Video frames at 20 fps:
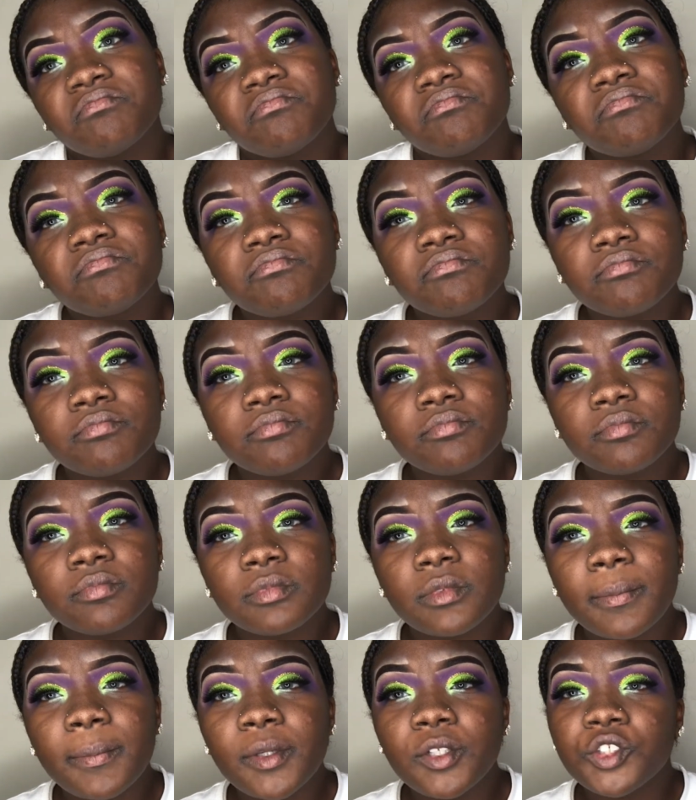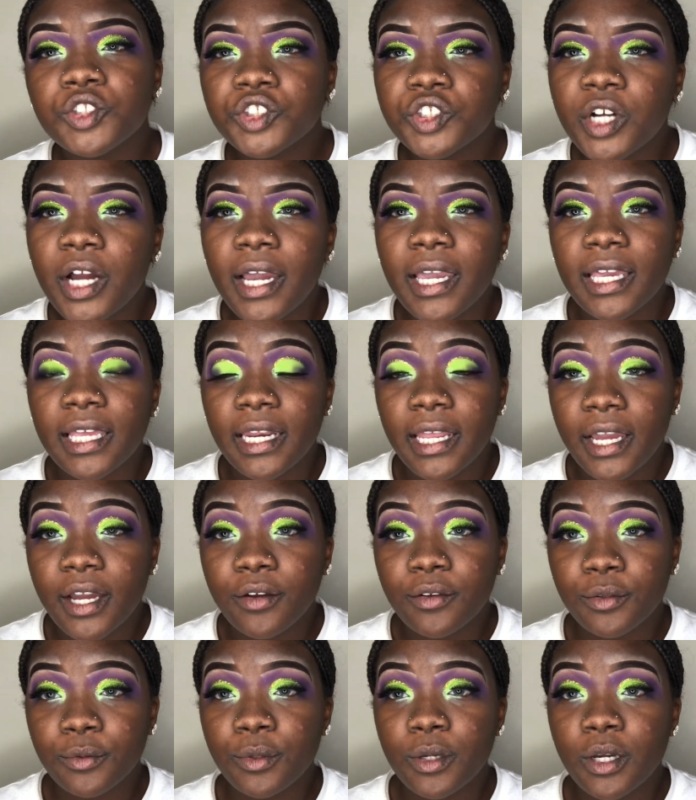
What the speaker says: let me try it out,